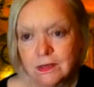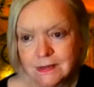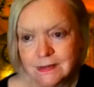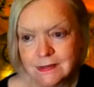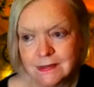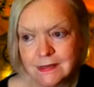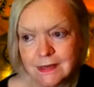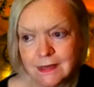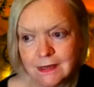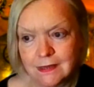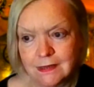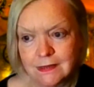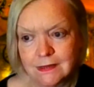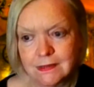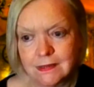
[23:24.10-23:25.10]

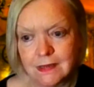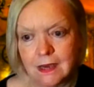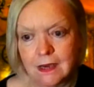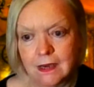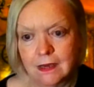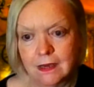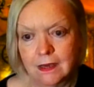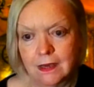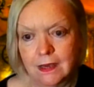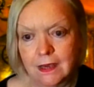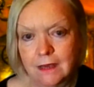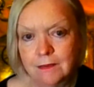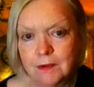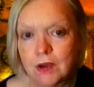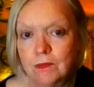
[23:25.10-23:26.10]
narcissists uh,
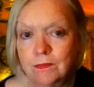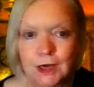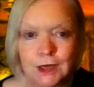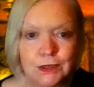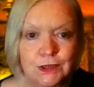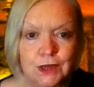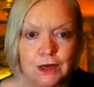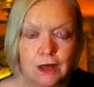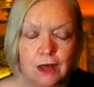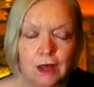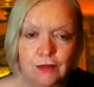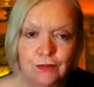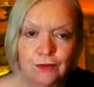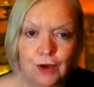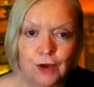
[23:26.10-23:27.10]
in on my channel,
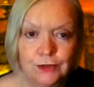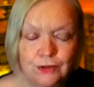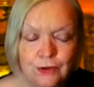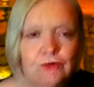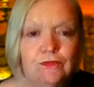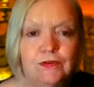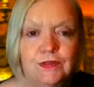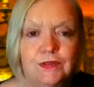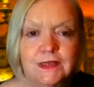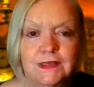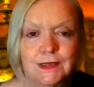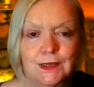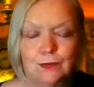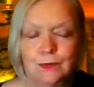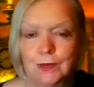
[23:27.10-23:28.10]
I thought I'd cover
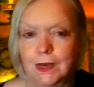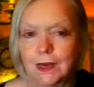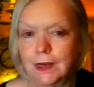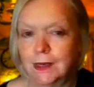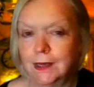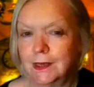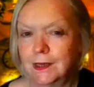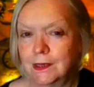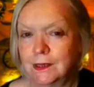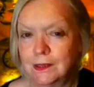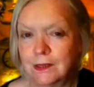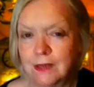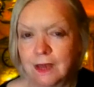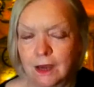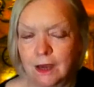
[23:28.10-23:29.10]
this okay.
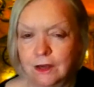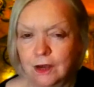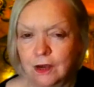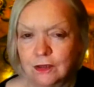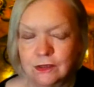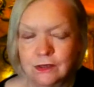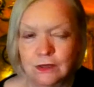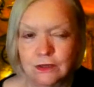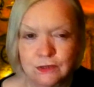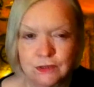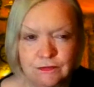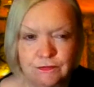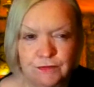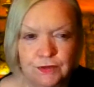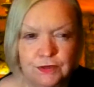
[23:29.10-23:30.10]
Uh, not not
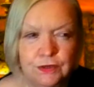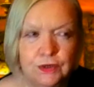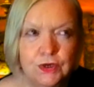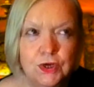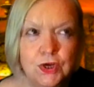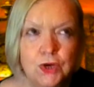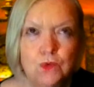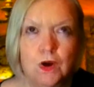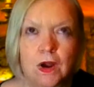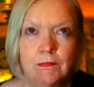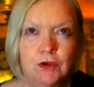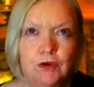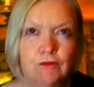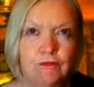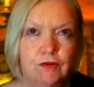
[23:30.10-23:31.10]
just for
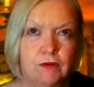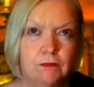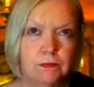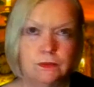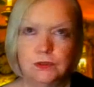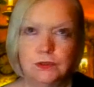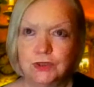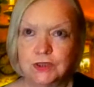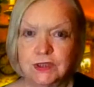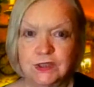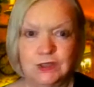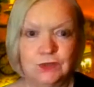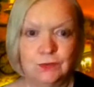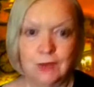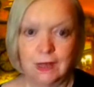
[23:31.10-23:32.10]
what I'm covering, but
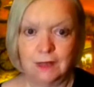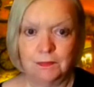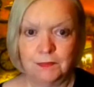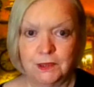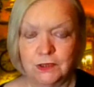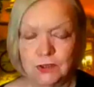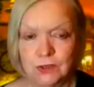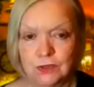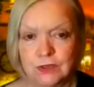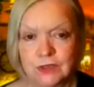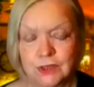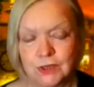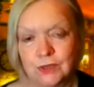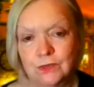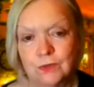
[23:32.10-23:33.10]
just to help each
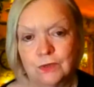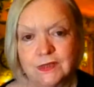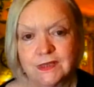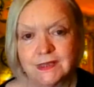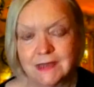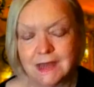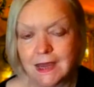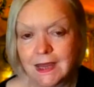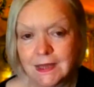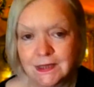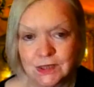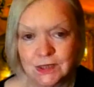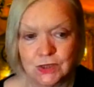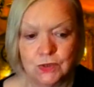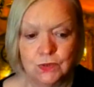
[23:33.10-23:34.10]
other to
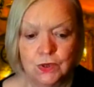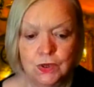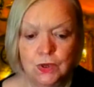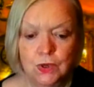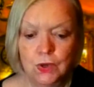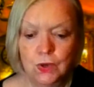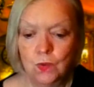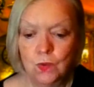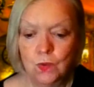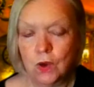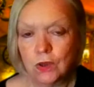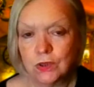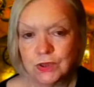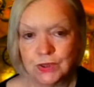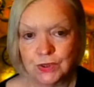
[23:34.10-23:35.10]
understand to
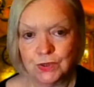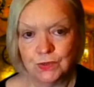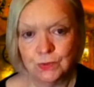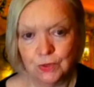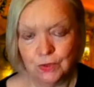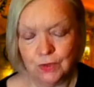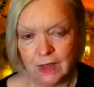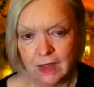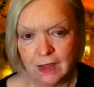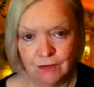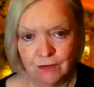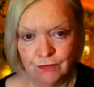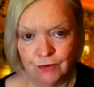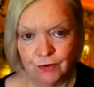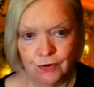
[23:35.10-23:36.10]
what to look
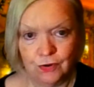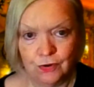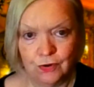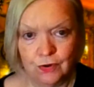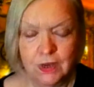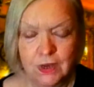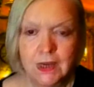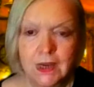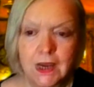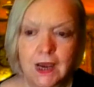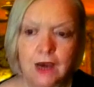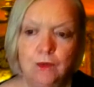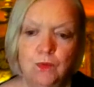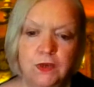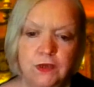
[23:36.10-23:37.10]
out for.
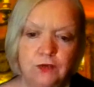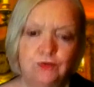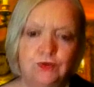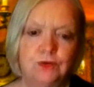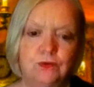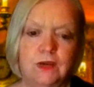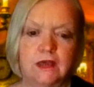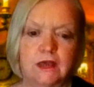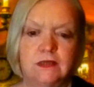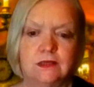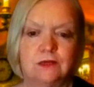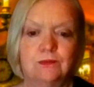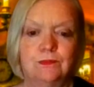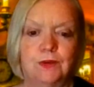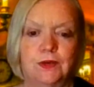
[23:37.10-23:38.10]
And when you do get
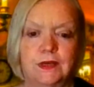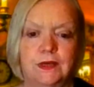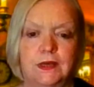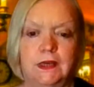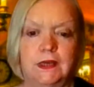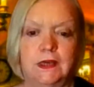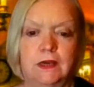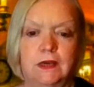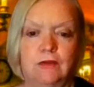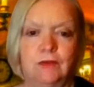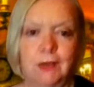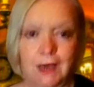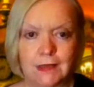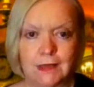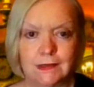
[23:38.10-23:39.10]
somebody
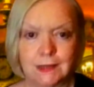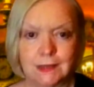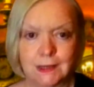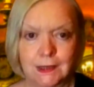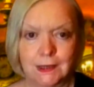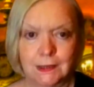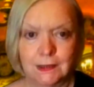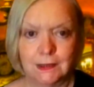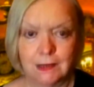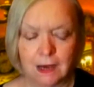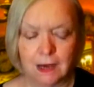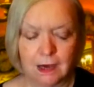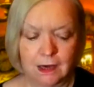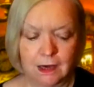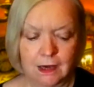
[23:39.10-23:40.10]
reacting
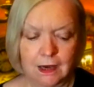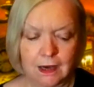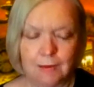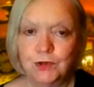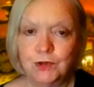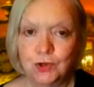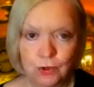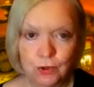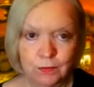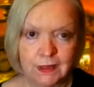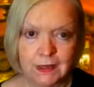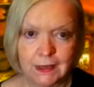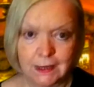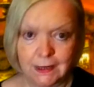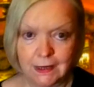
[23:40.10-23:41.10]
uh,
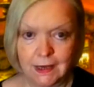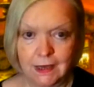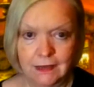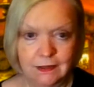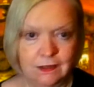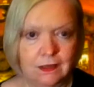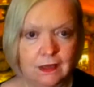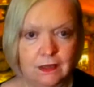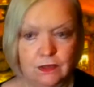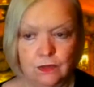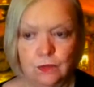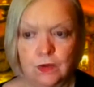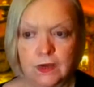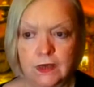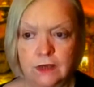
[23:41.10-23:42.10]
abnormally in in
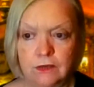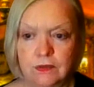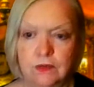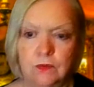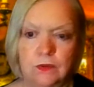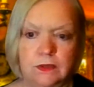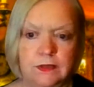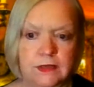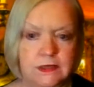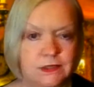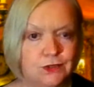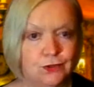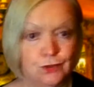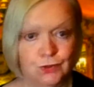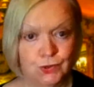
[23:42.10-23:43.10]
the way you think, well,
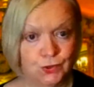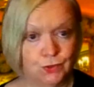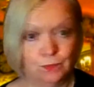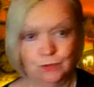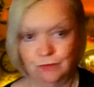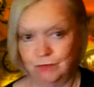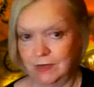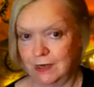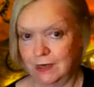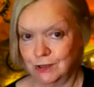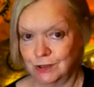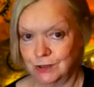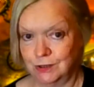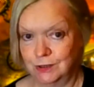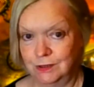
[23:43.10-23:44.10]
that's not a normal
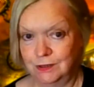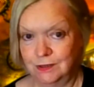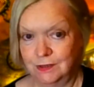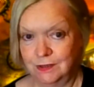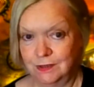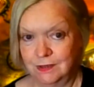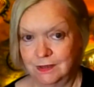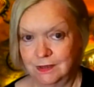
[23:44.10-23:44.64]
reaction,